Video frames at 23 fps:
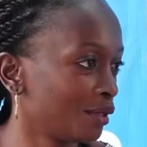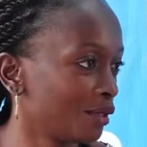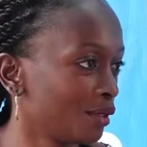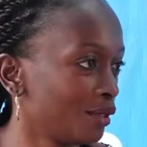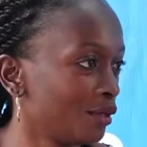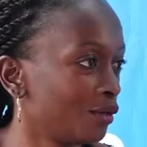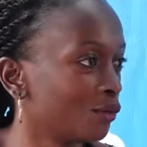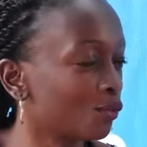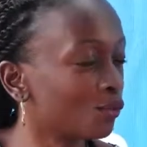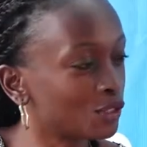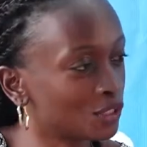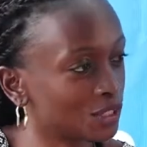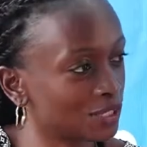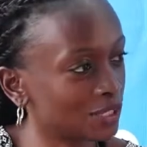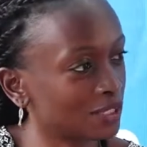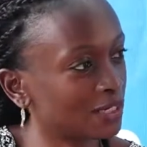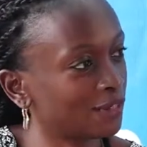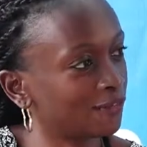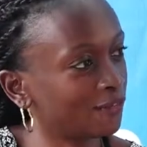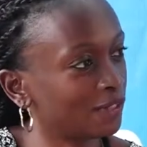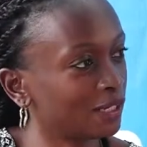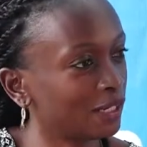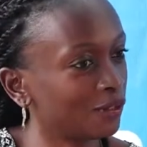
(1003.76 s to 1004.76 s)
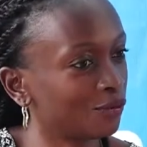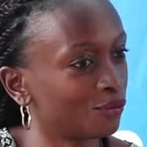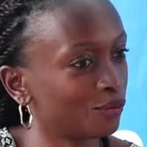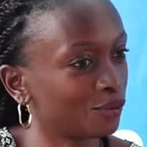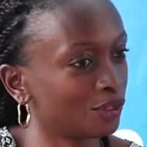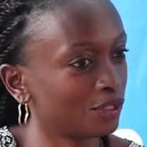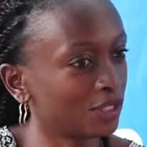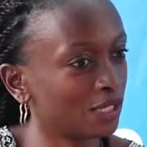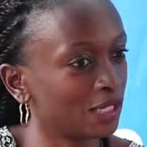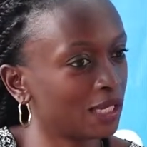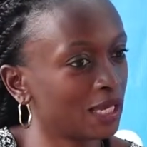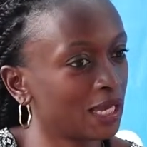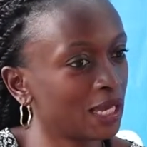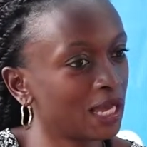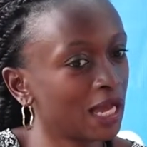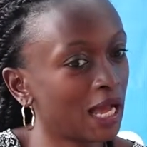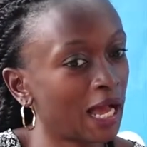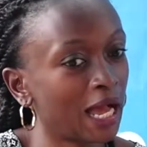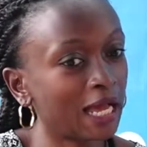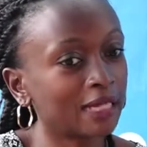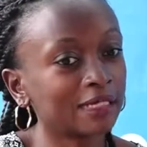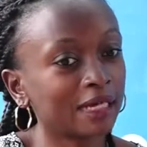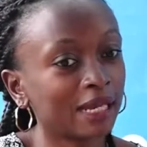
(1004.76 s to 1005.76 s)
mm-hmm. which is a definitely a good thing.
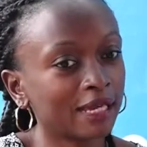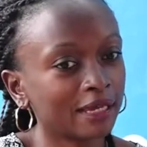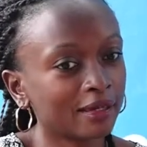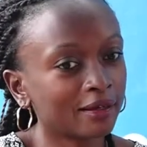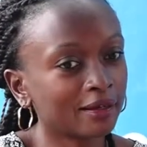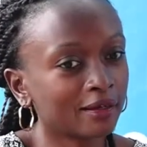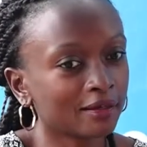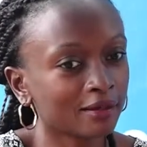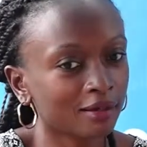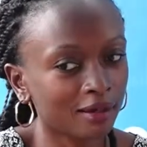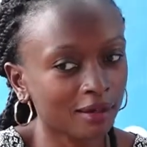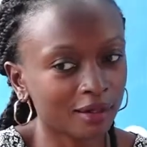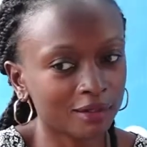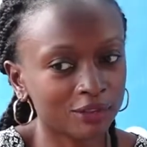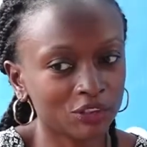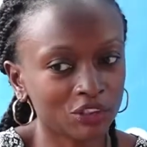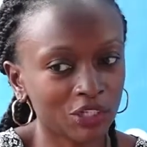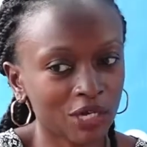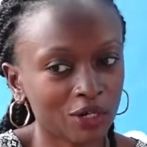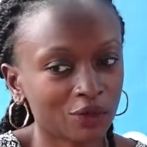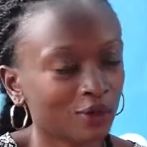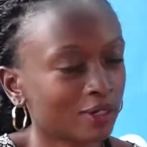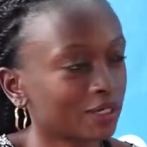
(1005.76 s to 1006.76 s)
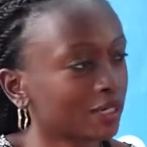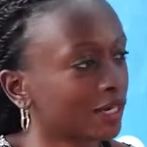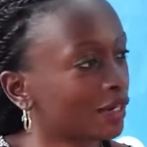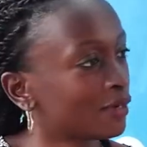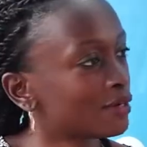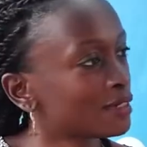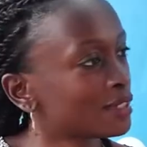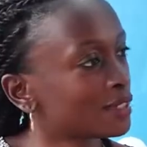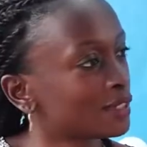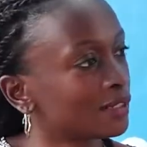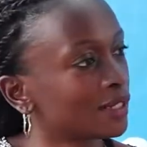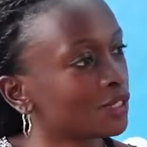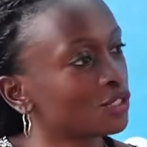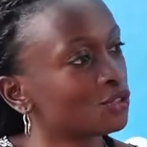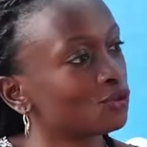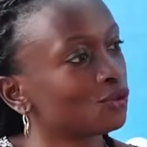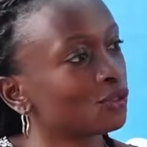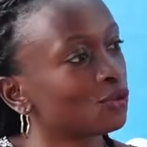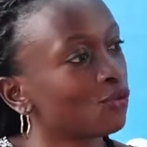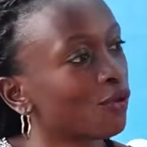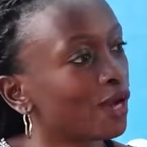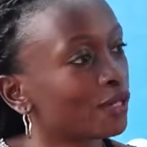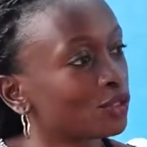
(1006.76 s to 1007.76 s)
Unlike uh, charcoal and kerosene that
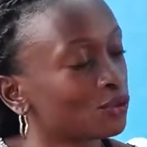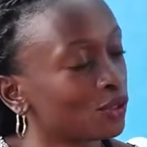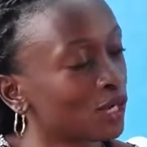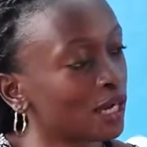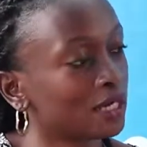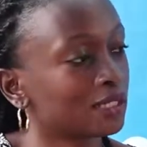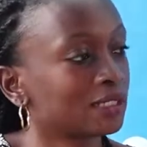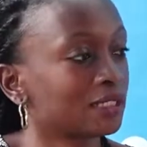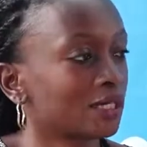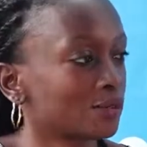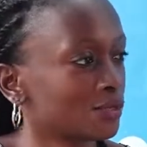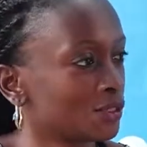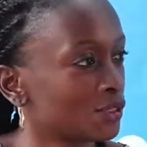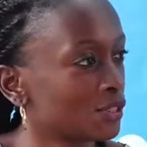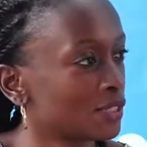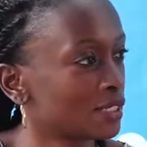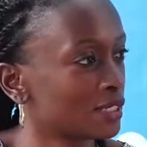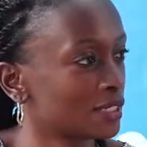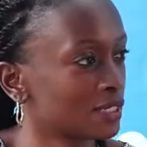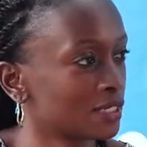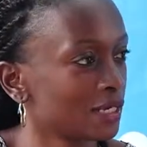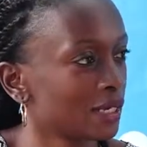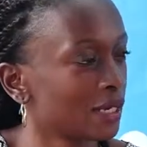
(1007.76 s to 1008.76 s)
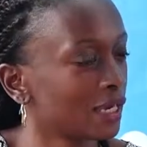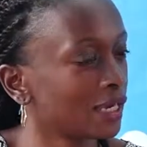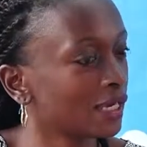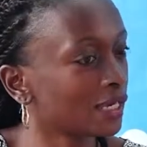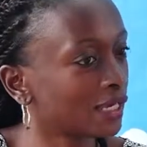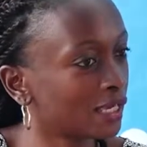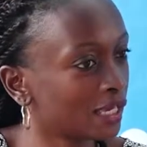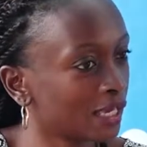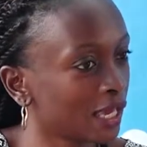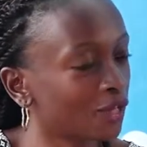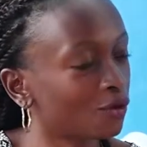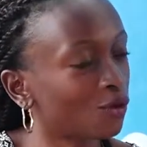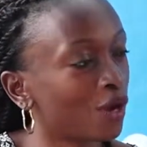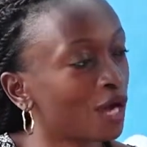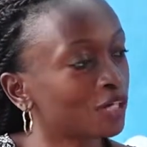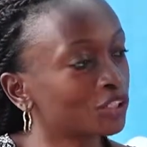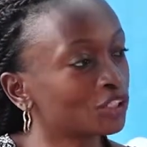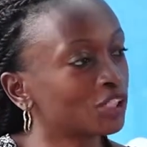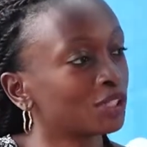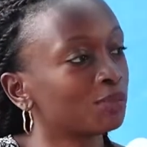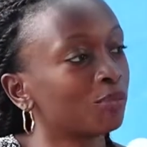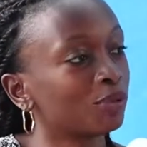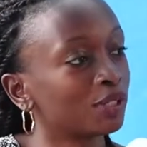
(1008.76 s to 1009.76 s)
you require to cut down trees, here you're
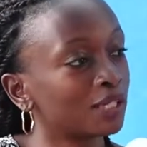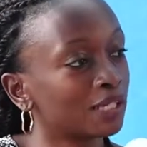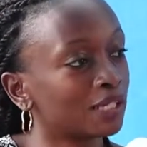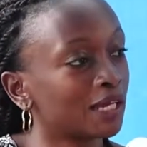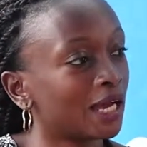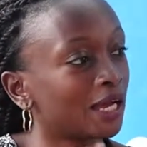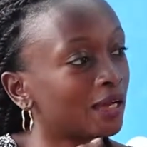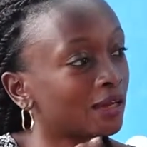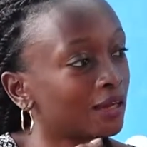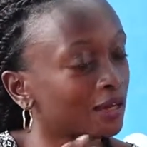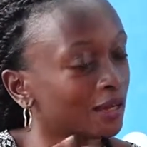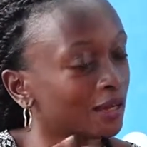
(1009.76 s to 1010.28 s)
actually putting